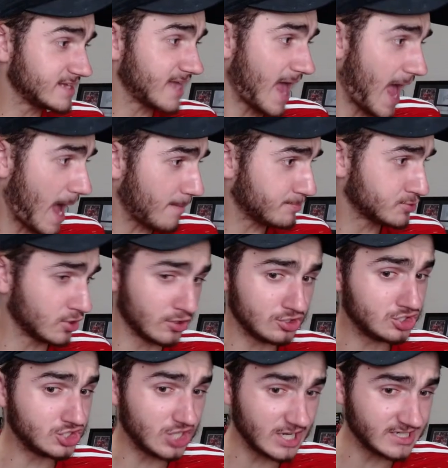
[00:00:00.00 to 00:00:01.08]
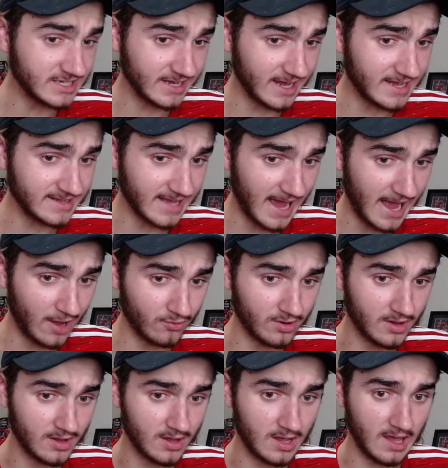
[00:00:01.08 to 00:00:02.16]
it's absolutely shitting it down,
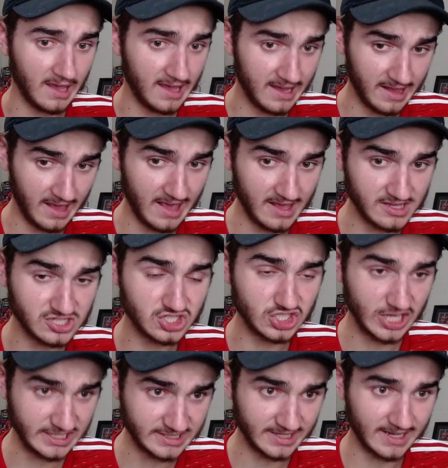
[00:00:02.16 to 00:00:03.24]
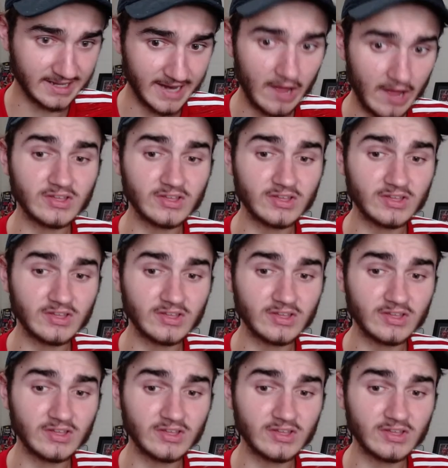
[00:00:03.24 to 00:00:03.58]
it is shitting it down.